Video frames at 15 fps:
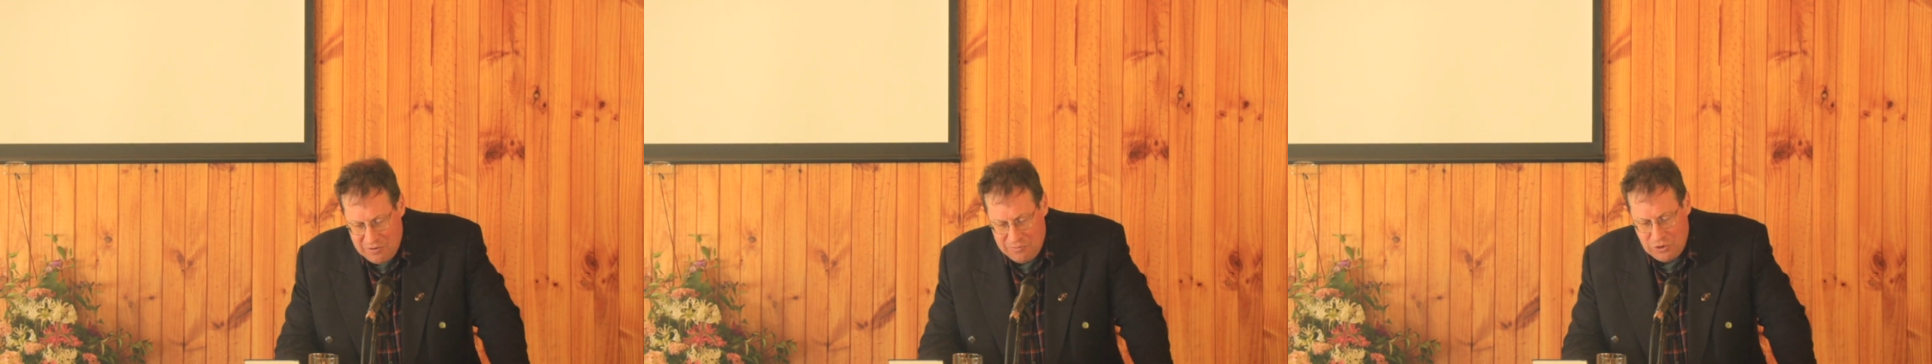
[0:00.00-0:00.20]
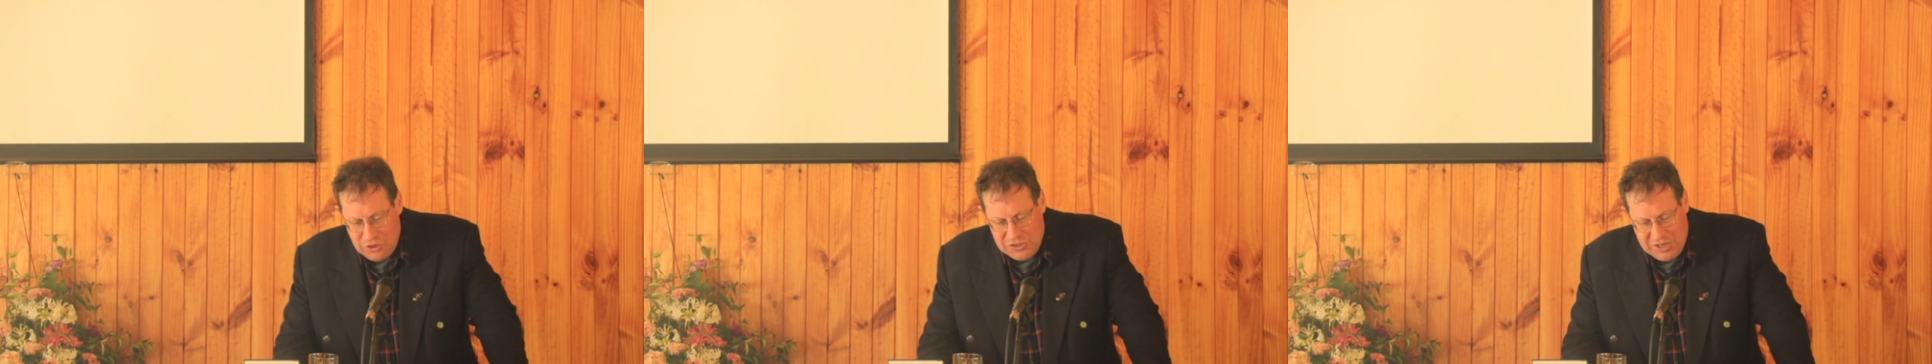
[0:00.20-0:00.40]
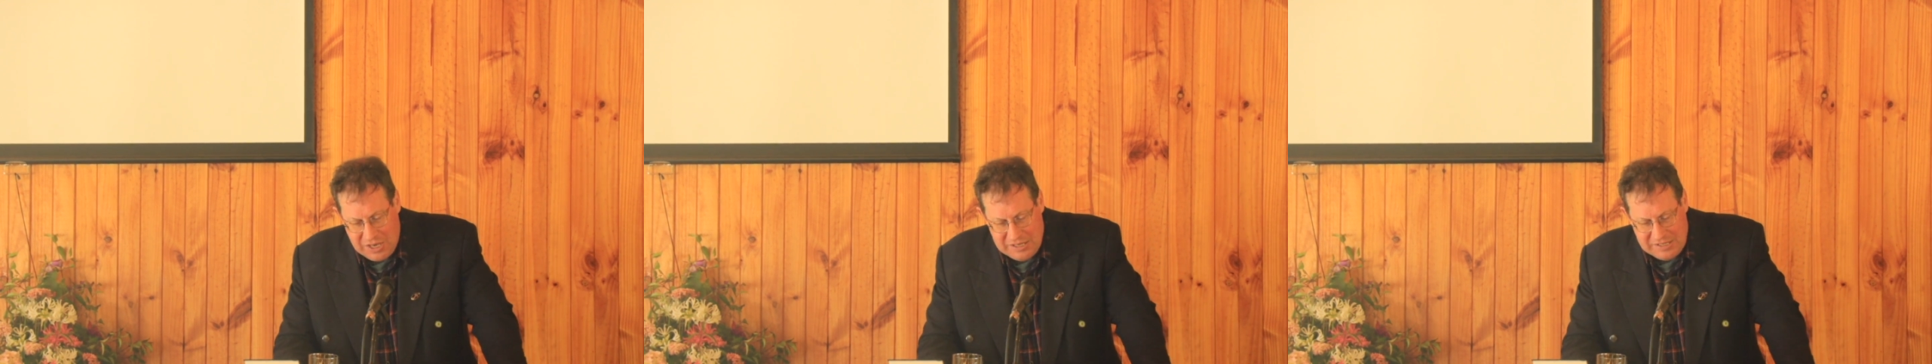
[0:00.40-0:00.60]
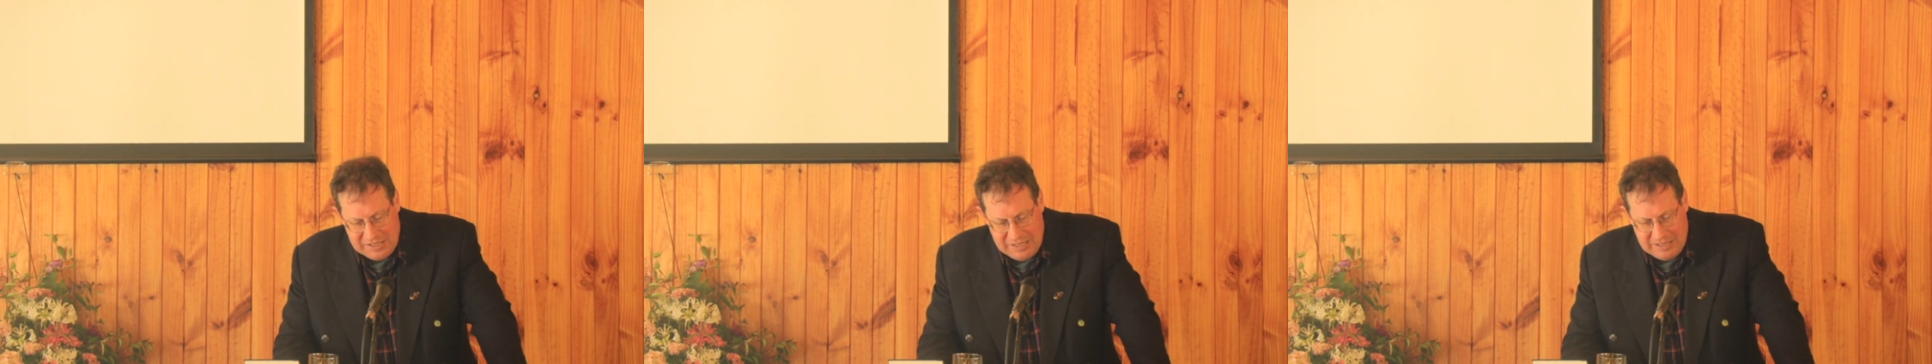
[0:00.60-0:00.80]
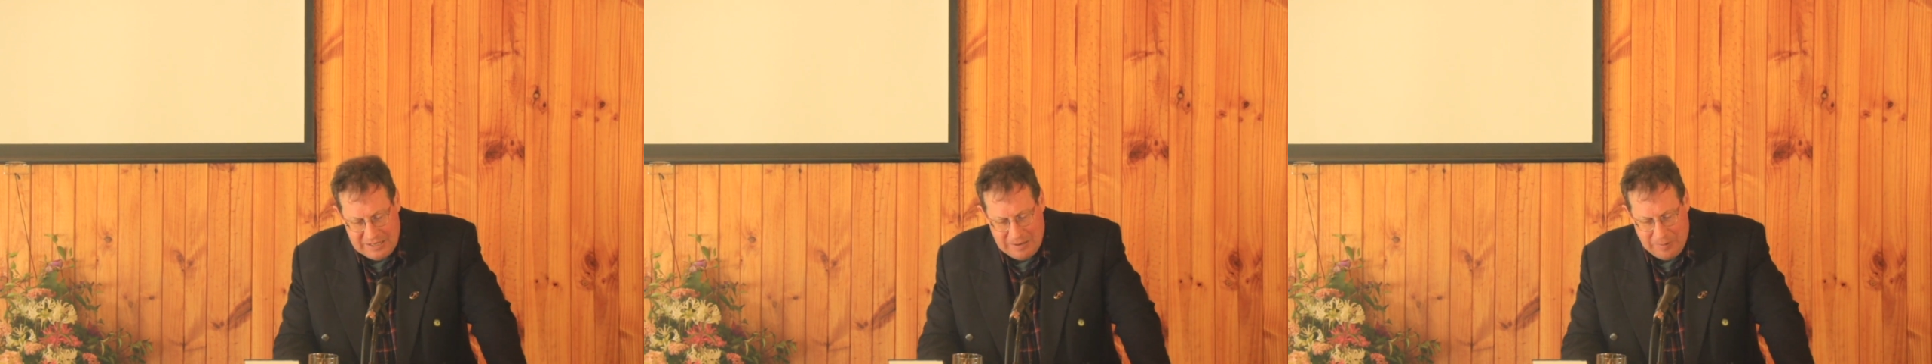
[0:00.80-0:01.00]
verse
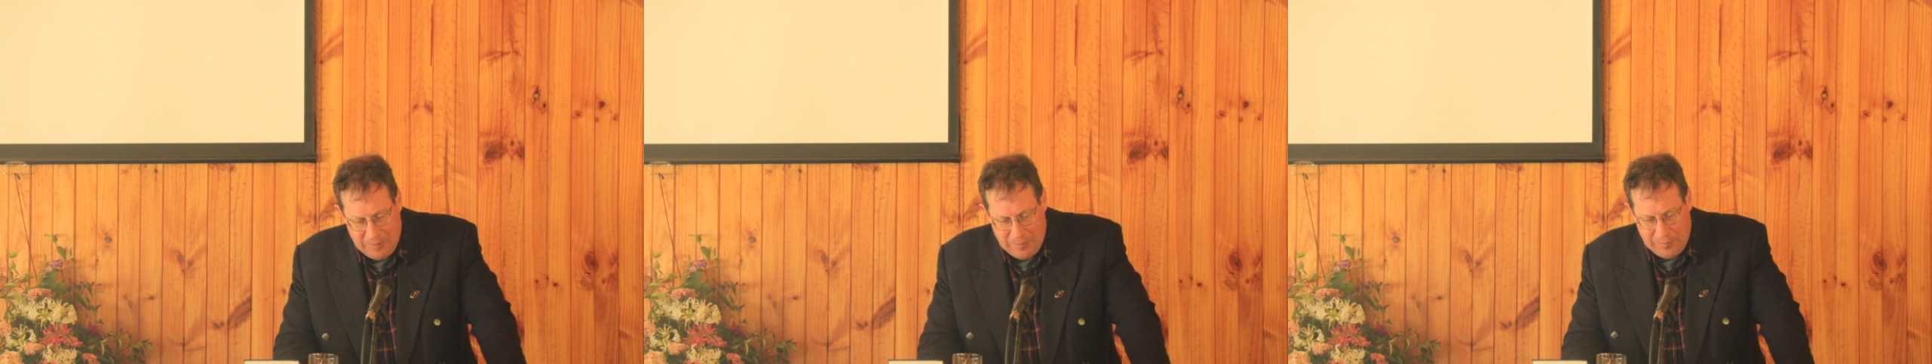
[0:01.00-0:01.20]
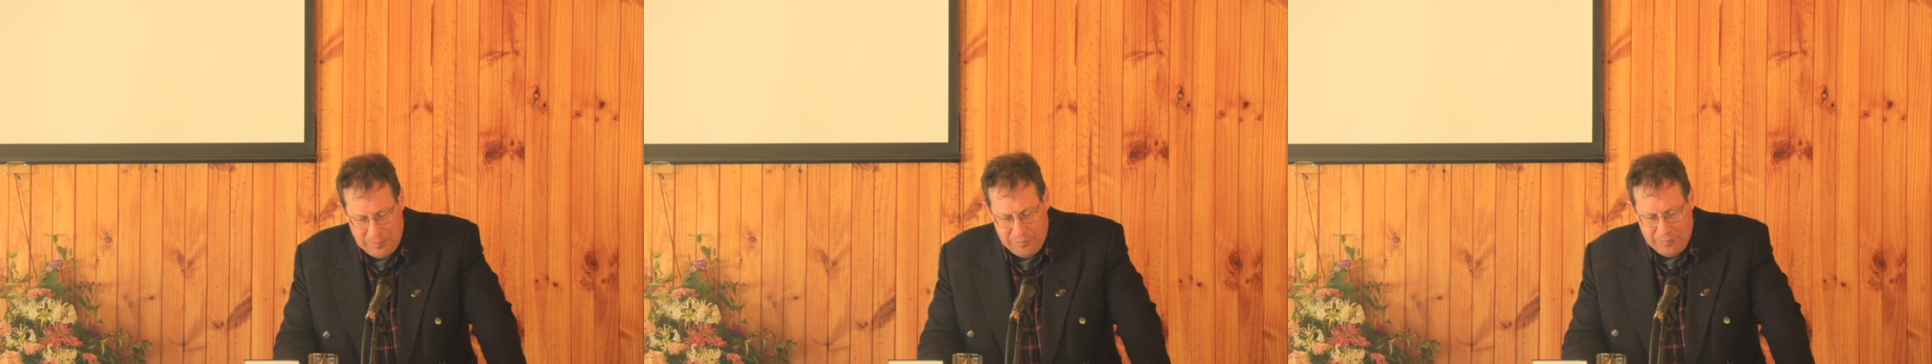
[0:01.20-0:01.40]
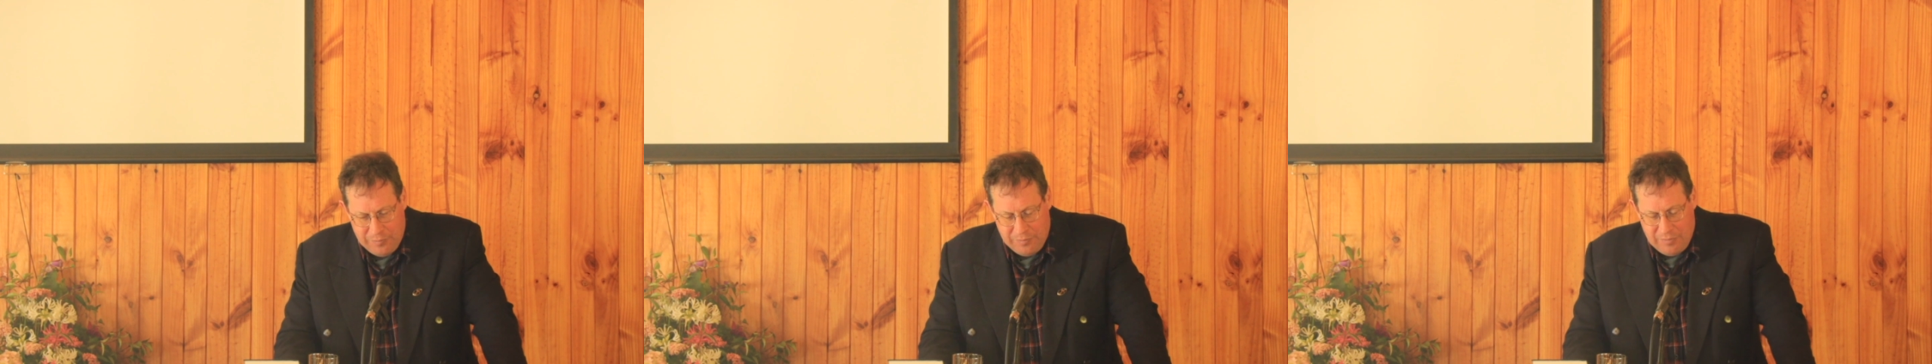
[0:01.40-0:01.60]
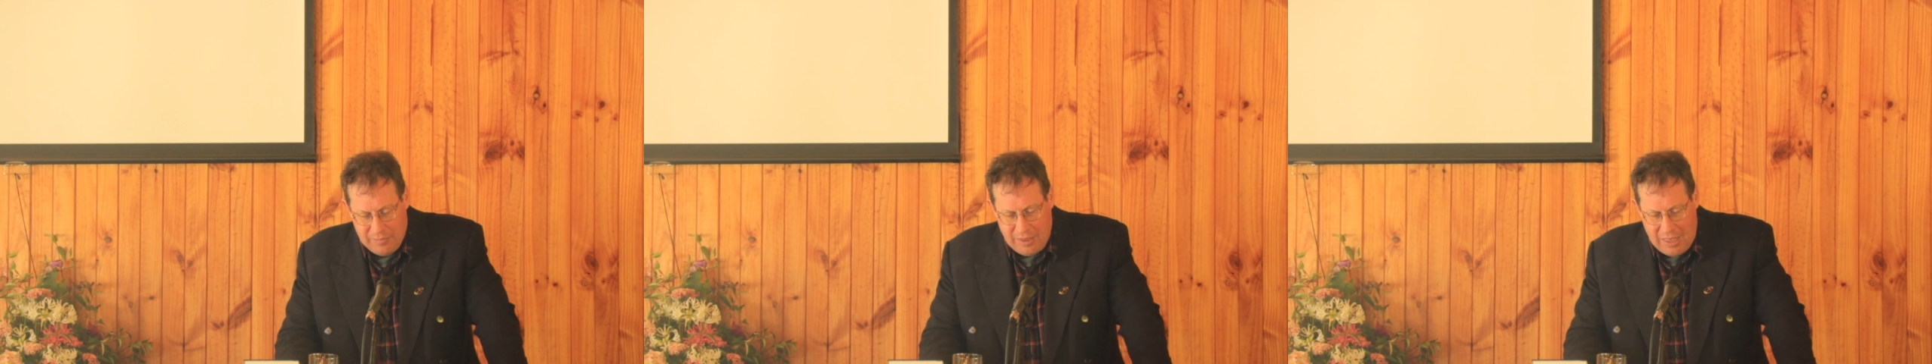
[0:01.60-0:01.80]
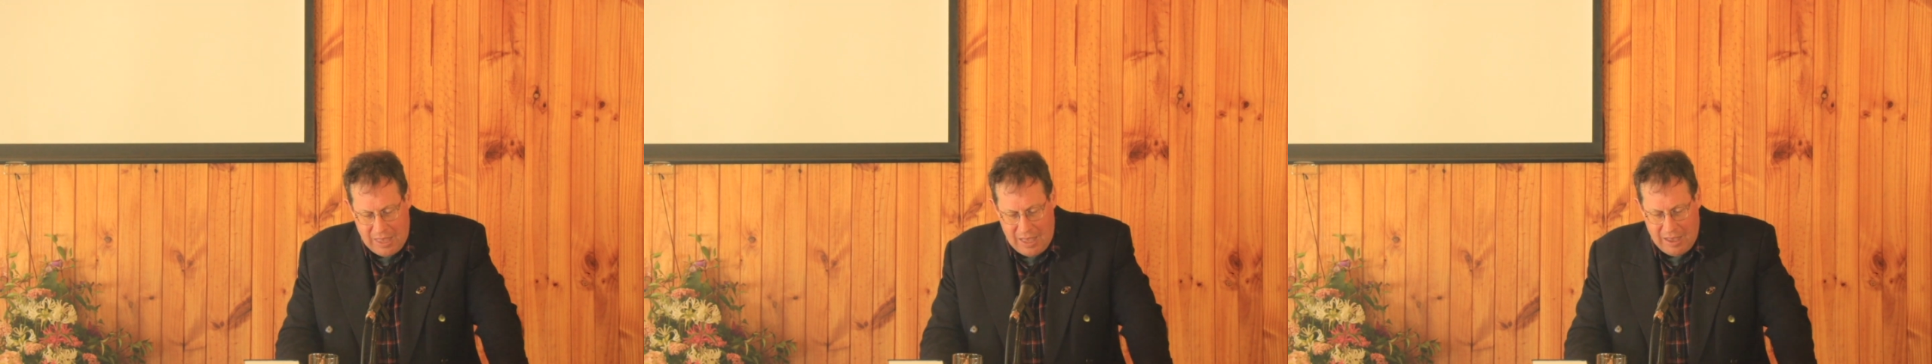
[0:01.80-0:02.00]
18,
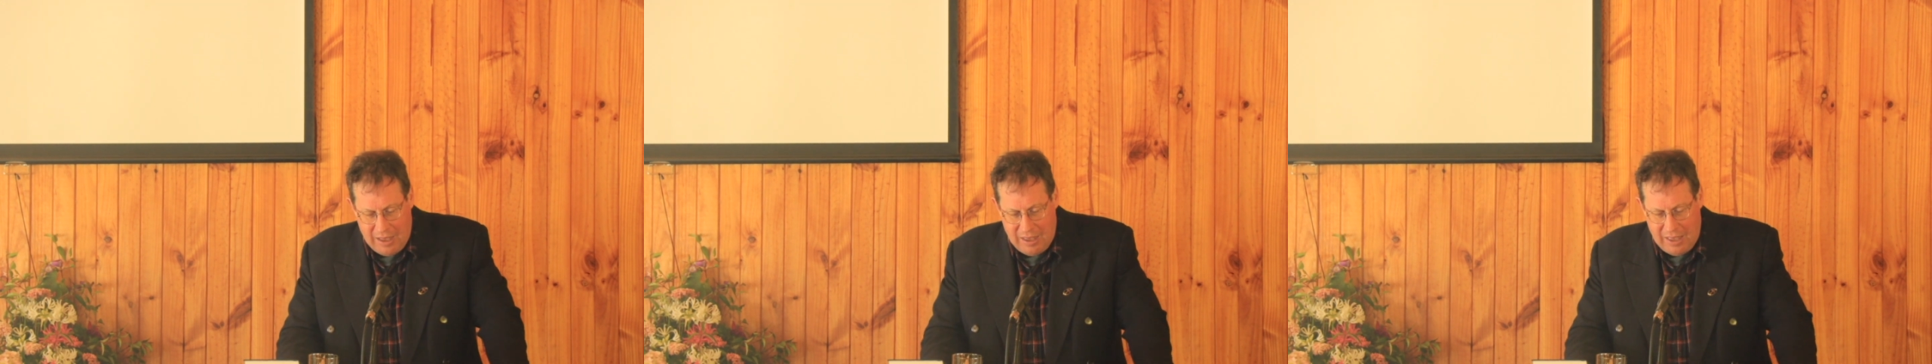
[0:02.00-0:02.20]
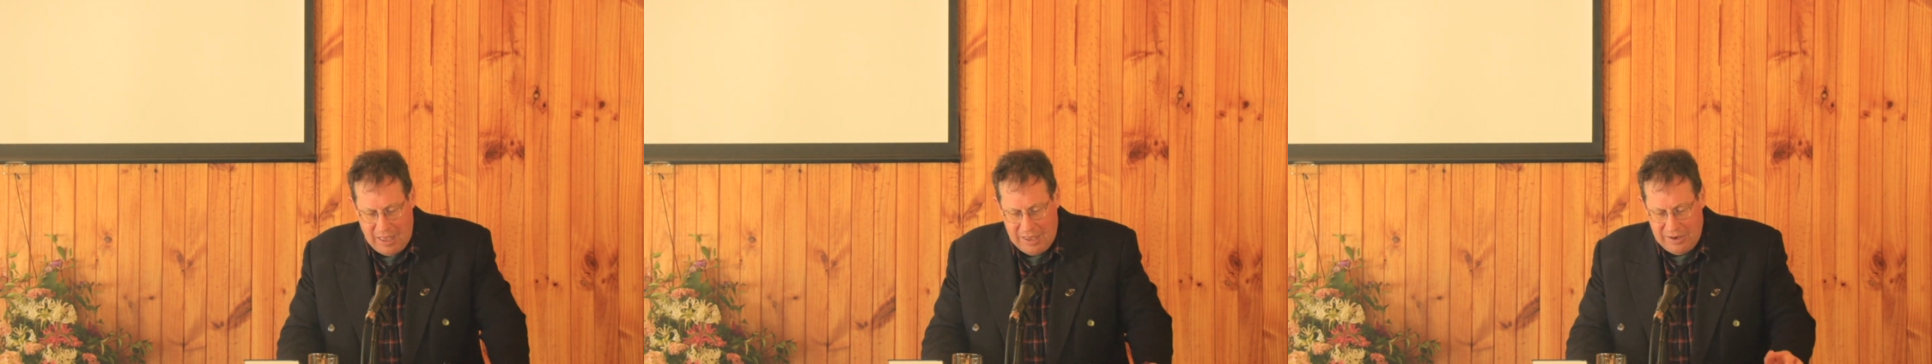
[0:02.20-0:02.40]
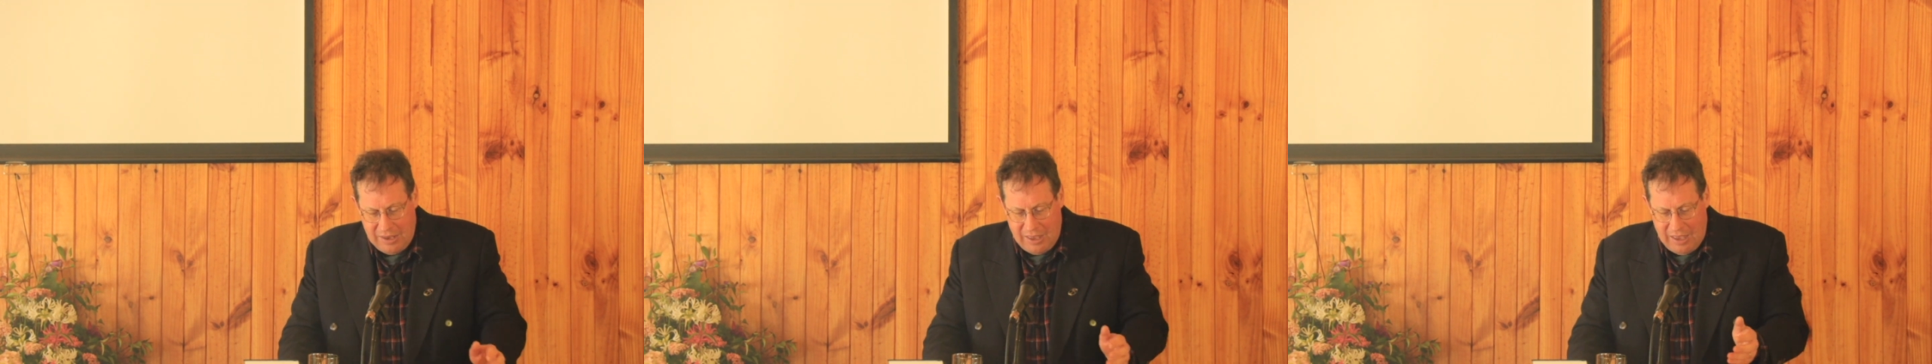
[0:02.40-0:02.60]
and